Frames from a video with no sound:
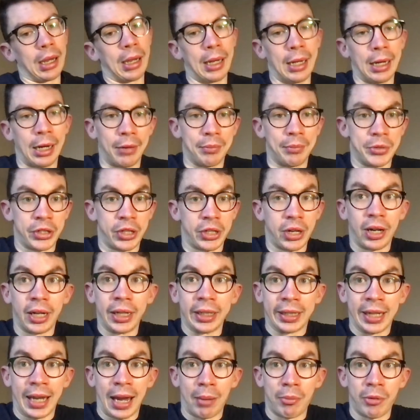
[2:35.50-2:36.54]
I'm starting
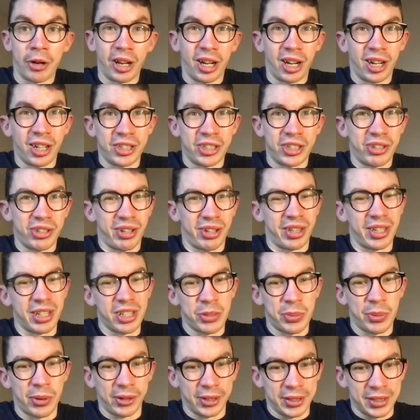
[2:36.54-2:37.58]
Cameron Archer. I think, to
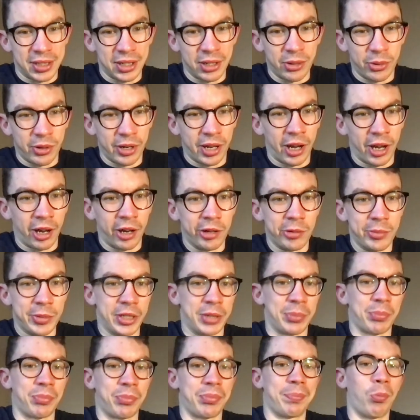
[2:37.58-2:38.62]
be honest, Luton at home is
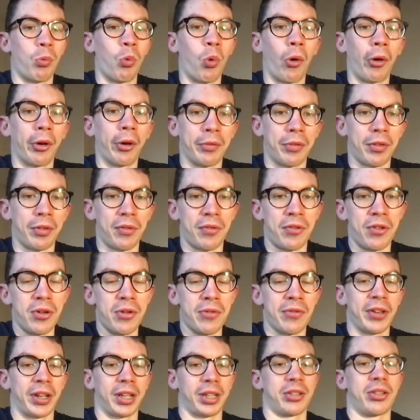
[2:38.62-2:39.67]
one of the few
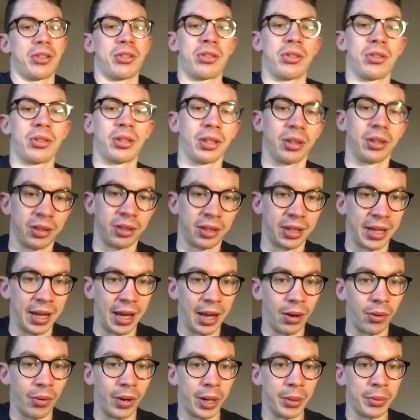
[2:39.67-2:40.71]
fixtures you can get
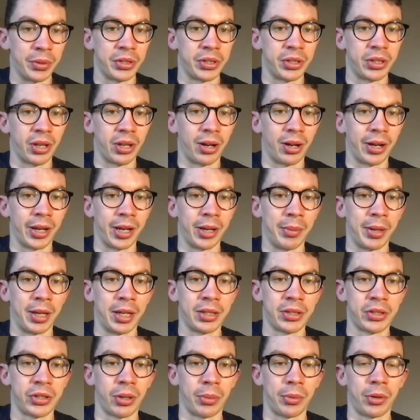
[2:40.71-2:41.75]
away with starting him in,
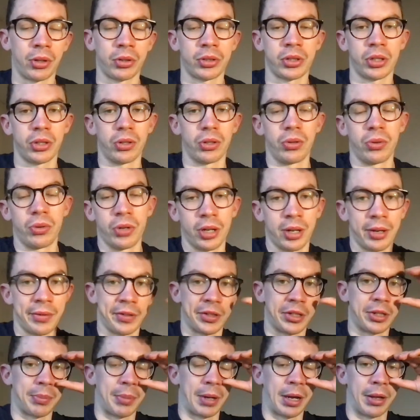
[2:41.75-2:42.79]
so I'm not too nervous
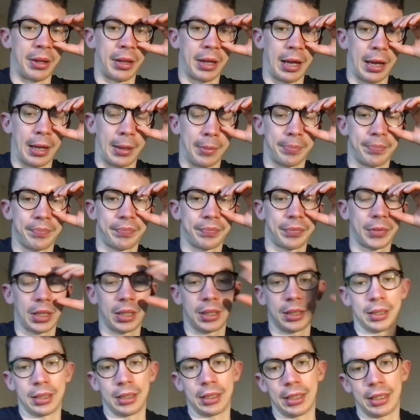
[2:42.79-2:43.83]
about that.
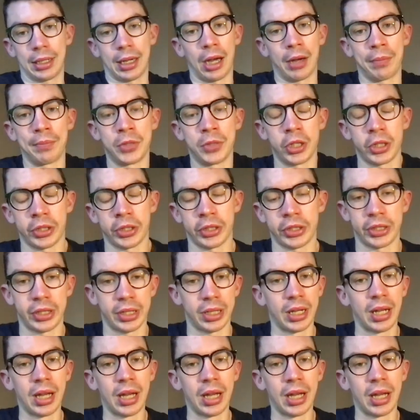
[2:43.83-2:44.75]
I just